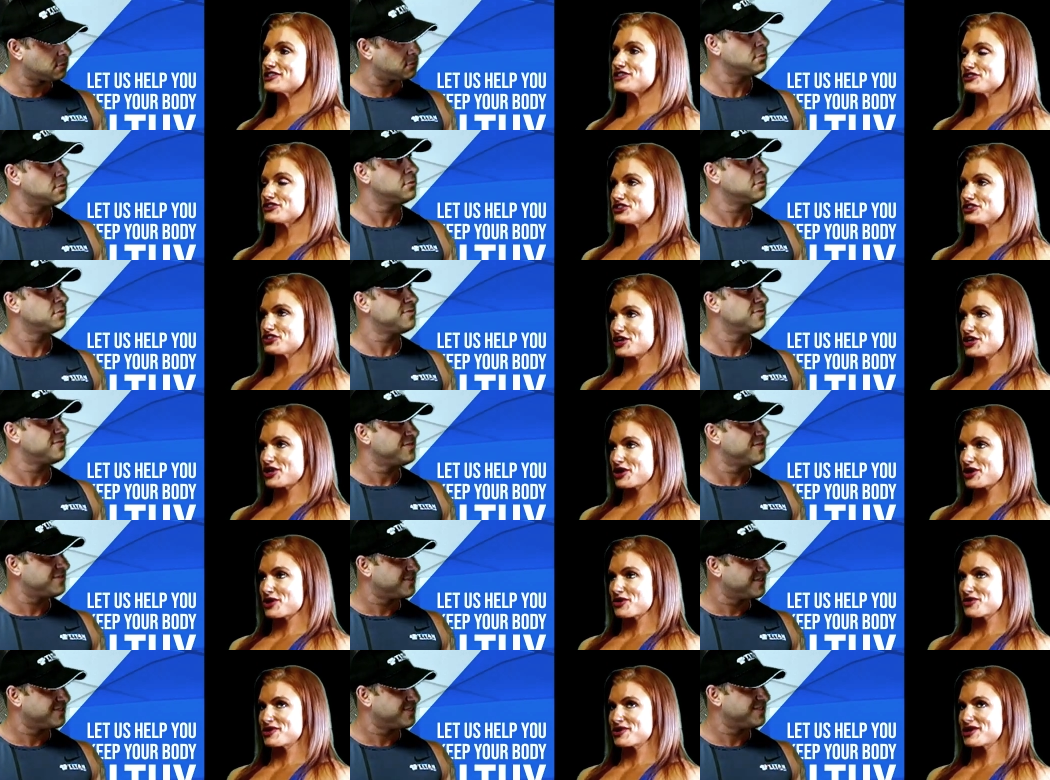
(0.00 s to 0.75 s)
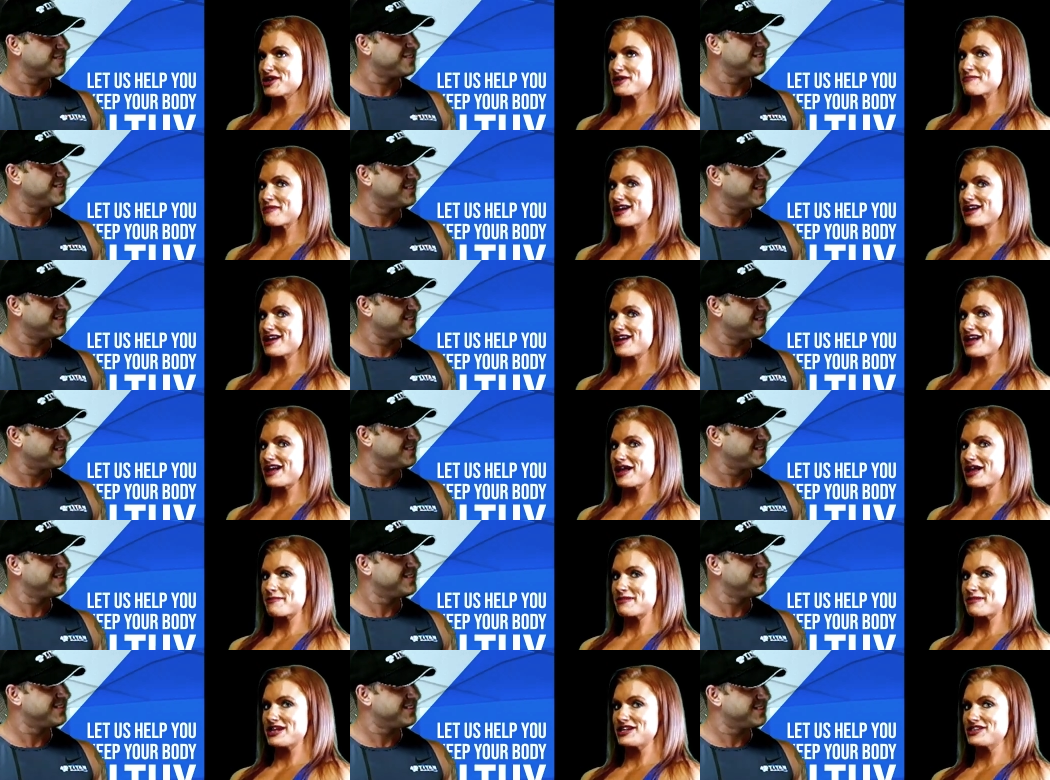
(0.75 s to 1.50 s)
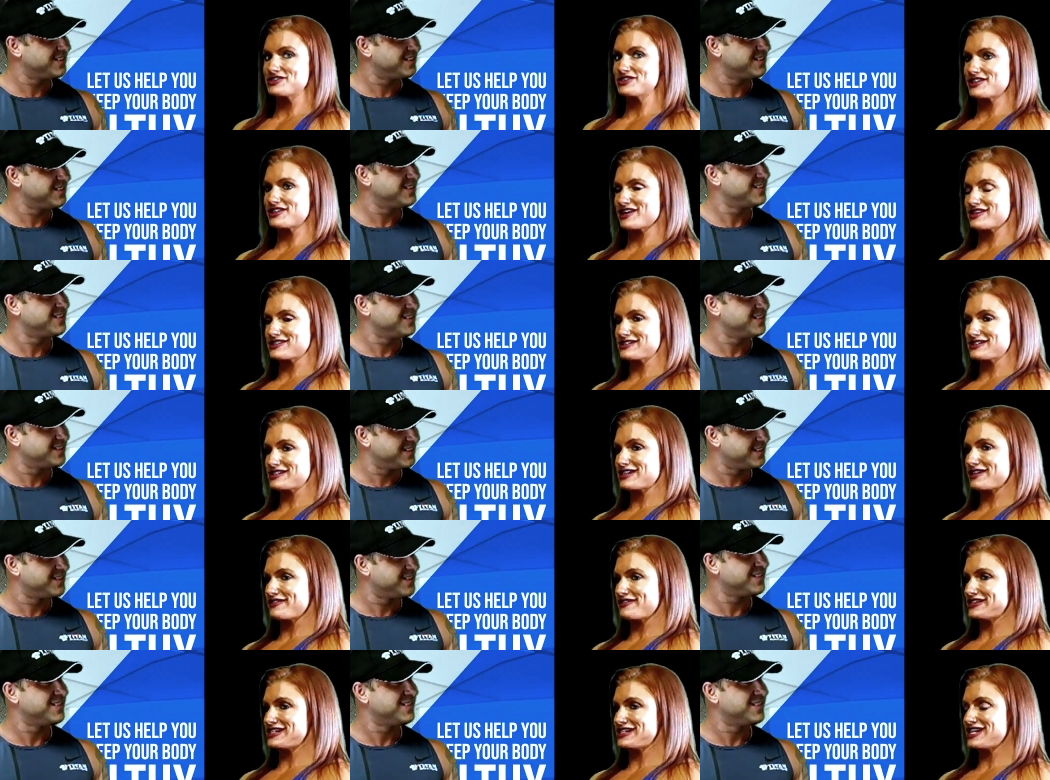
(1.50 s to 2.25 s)
Speaker 1: national show in Miami
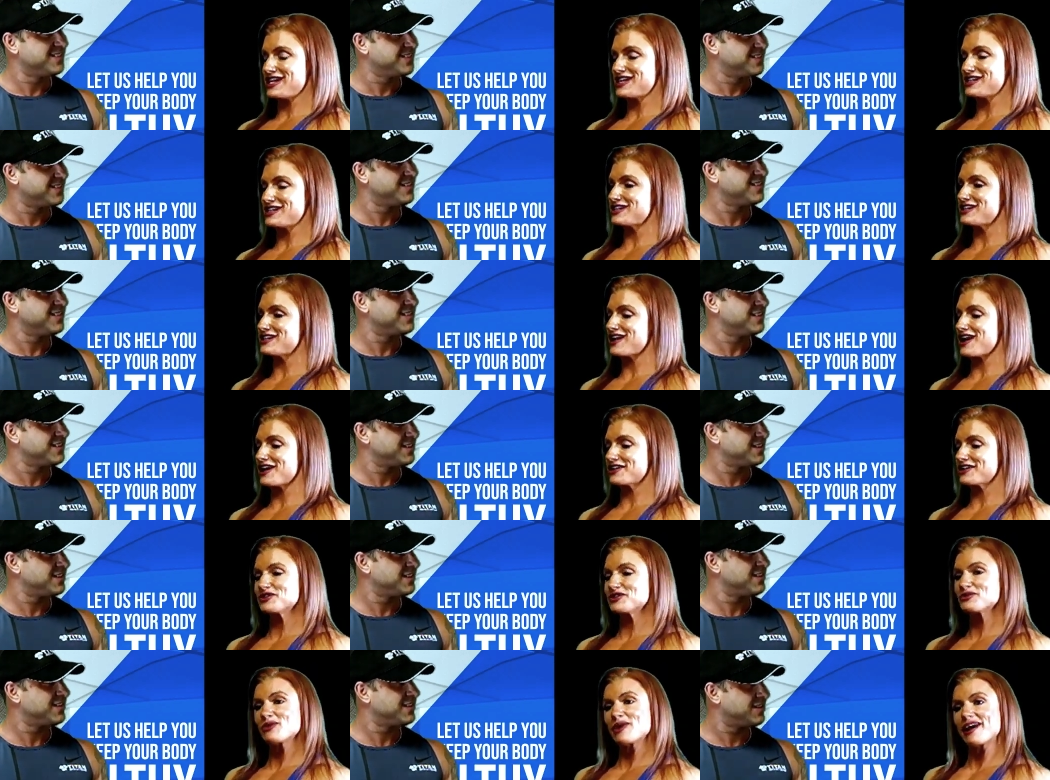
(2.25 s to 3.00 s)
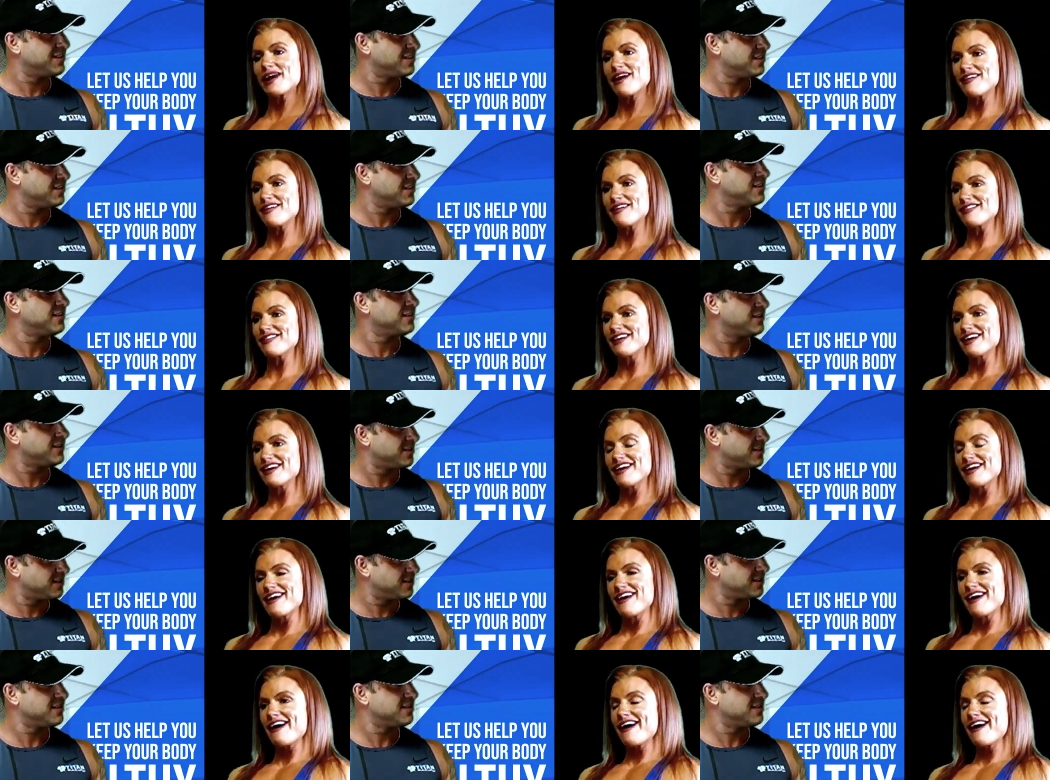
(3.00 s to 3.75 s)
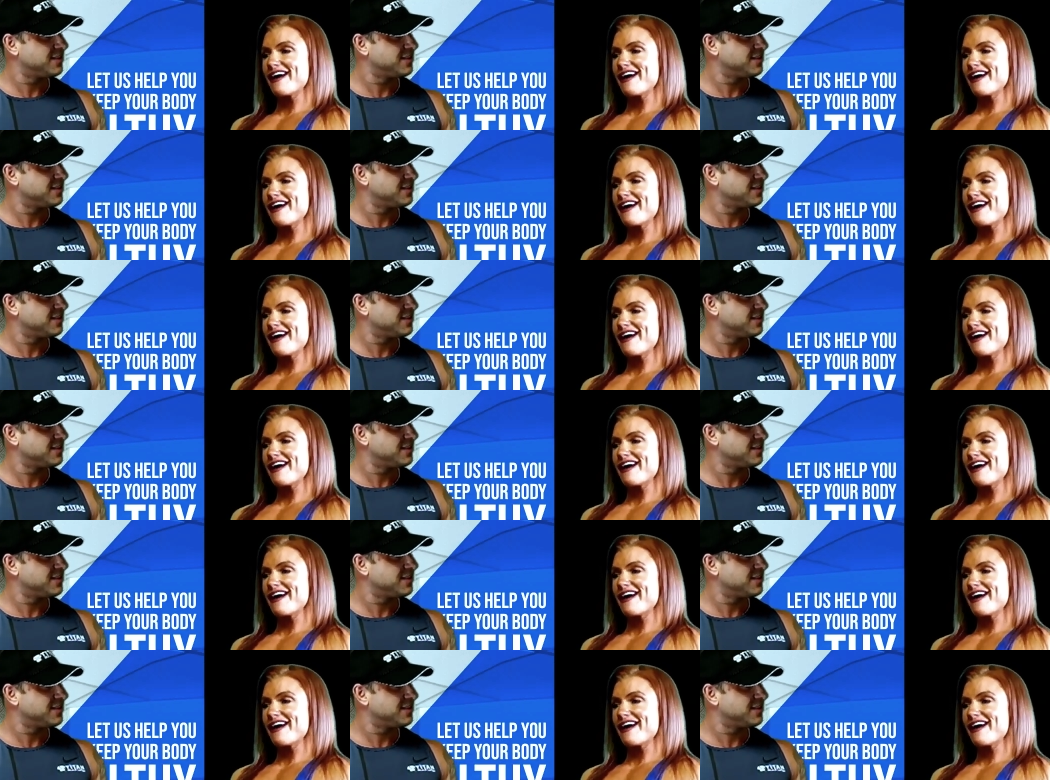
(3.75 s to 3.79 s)
2017, did not do well.